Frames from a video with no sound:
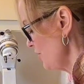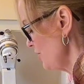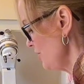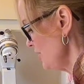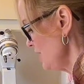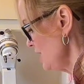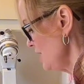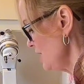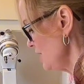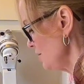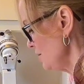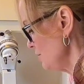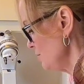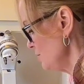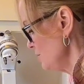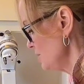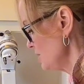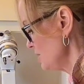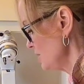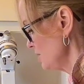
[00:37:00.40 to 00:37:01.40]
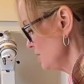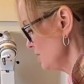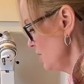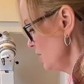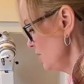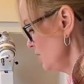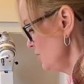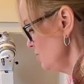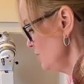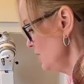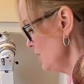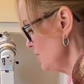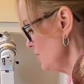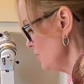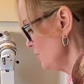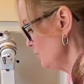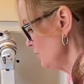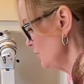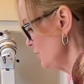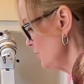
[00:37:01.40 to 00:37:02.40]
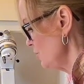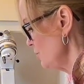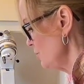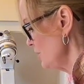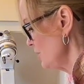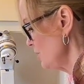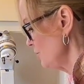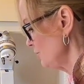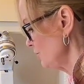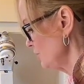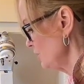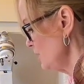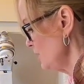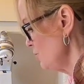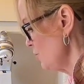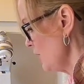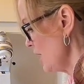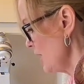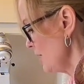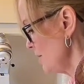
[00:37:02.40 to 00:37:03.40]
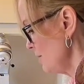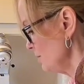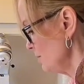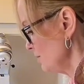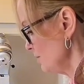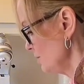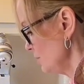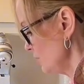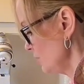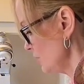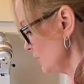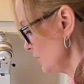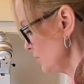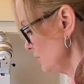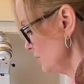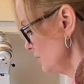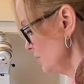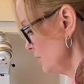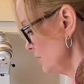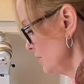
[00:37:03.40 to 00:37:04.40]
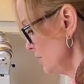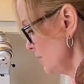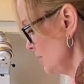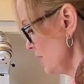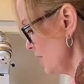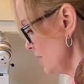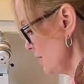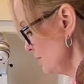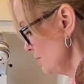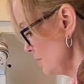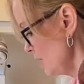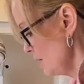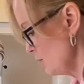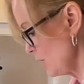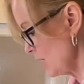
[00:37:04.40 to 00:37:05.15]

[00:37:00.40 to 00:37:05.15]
themes, you get a little bit of leeway. Yeah, my